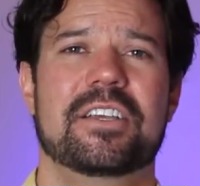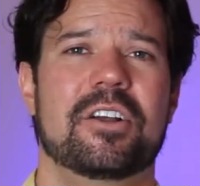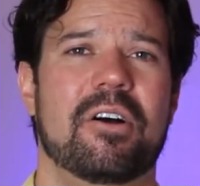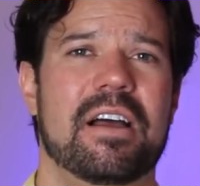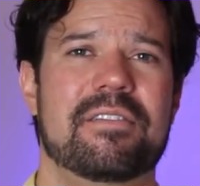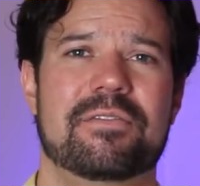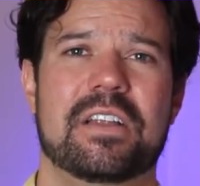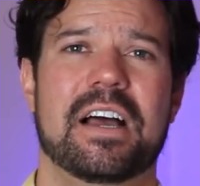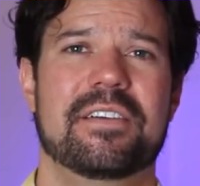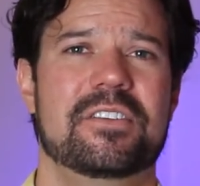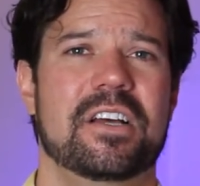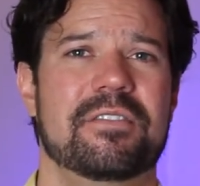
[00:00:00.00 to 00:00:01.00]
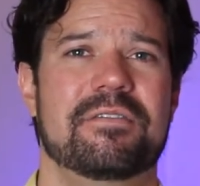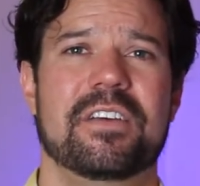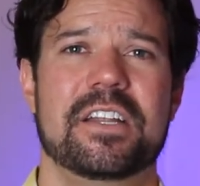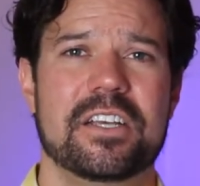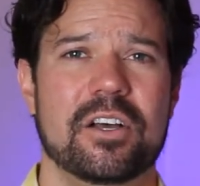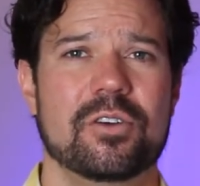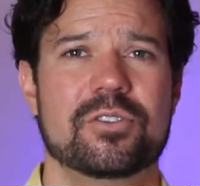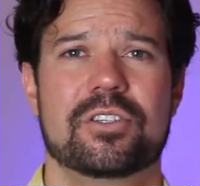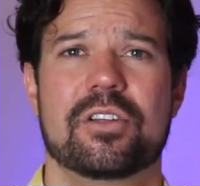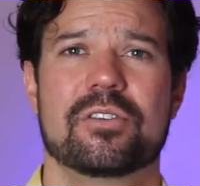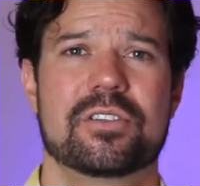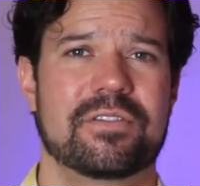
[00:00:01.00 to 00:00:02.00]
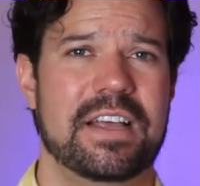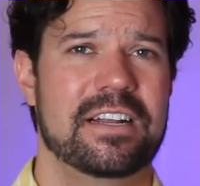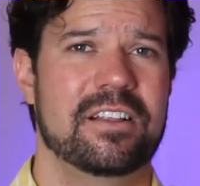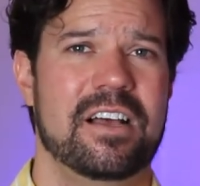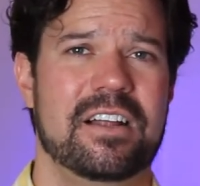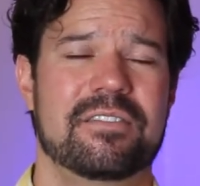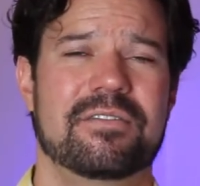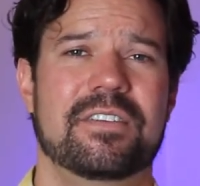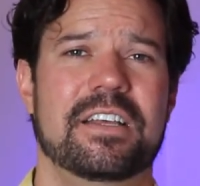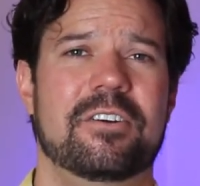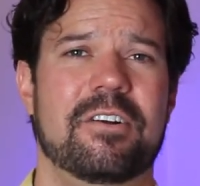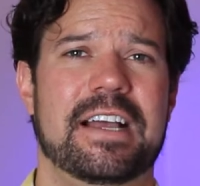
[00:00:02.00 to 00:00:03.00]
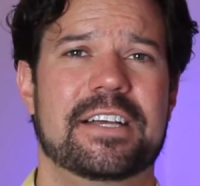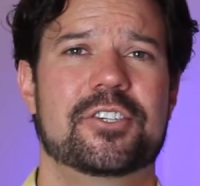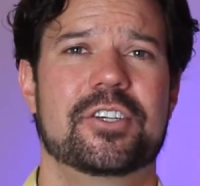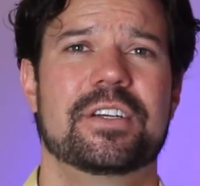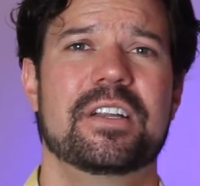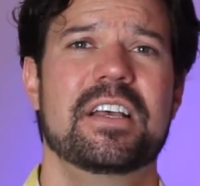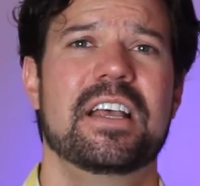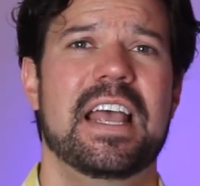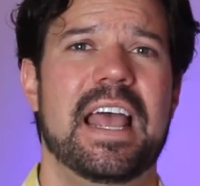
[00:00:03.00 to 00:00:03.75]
you know, I've I've done videos; those have had a lot of interaction.